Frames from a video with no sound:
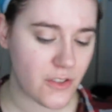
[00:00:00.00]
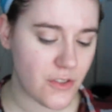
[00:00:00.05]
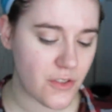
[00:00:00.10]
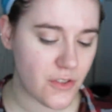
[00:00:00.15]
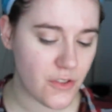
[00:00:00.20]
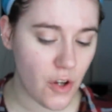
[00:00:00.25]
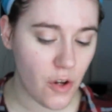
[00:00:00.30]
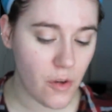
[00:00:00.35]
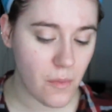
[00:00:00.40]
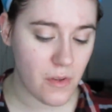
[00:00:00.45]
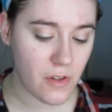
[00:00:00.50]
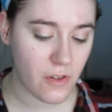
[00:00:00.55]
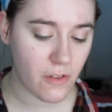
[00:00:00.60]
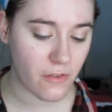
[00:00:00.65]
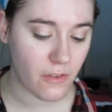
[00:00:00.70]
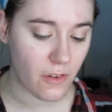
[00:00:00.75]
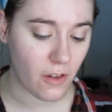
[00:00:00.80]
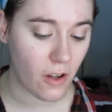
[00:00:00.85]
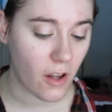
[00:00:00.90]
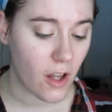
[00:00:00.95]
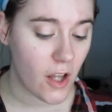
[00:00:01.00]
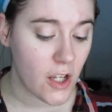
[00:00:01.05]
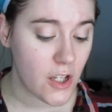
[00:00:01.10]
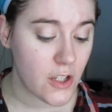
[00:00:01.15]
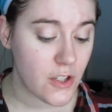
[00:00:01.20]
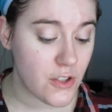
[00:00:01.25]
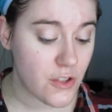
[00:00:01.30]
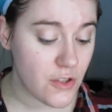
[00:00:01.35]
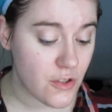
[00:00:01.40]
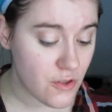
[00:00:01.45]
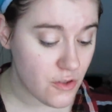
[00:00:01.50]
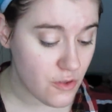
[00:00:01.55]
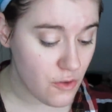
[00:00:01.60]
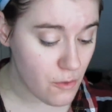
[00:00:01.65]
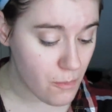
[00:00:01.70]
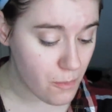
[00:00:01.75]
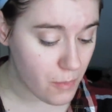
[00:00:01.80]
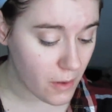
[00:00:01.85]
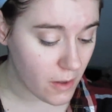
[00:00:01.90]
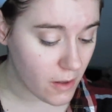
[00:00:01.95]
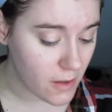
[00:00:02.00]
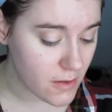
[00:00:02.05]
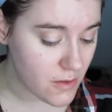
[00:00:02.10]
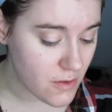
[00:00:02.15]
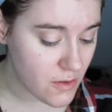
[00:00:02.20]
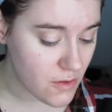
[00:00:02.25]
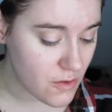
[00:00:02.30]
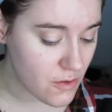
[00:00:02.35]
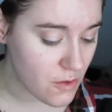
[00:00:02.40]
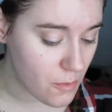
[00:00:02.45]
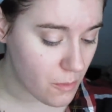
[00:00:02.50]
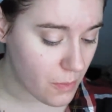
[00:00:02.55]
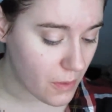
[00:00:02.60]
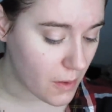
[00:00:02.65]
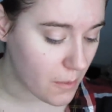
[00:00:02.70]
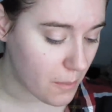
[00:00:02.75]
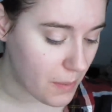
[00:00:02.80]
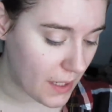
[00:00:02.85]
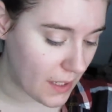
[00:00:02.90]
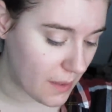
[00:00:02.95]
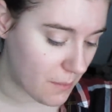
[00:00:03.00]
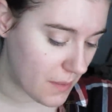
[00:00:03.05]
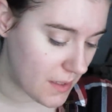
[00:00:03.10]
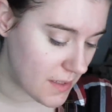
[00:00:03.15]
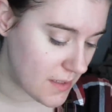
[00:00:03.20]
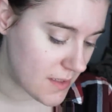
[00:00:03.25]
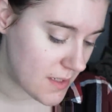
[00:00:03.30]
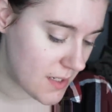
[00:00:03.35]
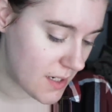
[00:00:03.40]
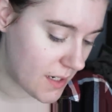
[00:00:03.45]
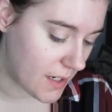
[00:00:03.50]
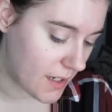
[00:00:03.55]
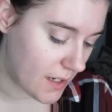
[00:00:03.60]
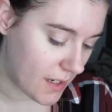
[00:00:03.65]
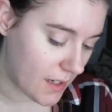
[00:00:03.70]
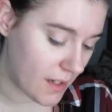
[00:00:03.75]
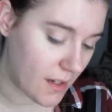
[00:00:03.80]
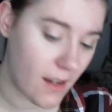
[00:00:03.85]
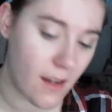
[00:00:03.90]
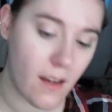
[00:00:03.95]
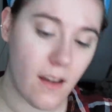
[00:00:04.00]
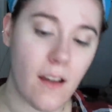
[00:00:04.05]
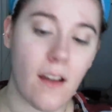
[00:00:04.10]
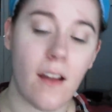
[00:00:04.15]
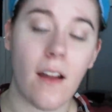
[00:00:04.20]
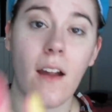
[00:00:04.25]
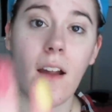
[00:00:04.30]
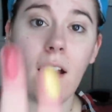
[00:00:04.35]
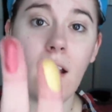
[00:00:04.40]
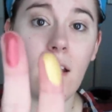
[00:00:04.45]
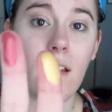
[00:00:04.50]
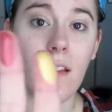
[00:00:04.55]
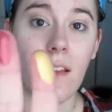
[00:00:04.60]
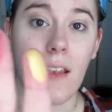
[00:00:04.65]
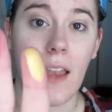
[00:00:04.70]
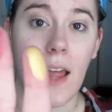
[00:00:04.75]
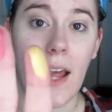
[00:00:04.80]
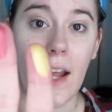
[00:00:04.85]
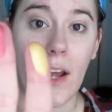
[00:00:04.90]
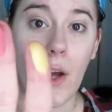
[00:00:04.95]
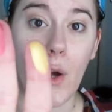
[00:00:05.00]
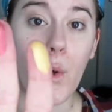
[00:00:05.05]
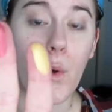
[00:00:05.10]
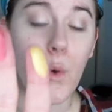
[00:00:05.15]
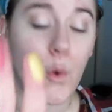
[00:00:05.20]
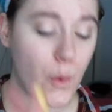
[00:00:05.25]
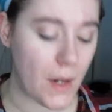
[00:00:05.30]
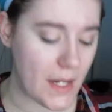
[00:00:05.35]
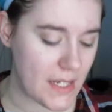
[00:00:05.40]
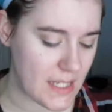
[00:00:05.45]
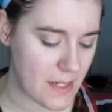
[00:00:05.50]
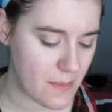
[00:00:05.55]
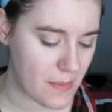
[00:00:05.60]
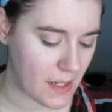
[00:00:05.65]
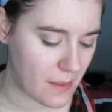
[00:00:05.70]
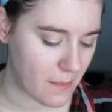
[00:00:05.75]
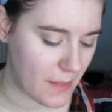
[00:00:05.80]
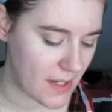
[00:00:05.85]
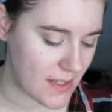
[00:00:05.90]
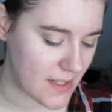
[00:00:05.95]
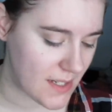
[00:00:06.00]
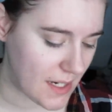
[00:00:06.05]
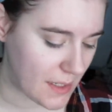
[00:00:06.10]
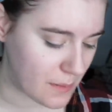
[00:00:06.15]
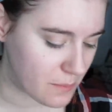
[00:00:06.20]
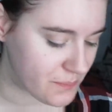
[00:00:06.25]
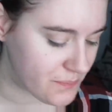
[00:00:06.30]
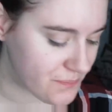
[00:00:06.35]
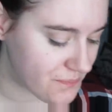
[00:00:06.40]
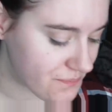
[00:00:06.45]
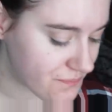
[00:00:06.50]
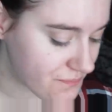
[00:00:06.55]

so beautiful, super, super pigmented, like crazy pigmented.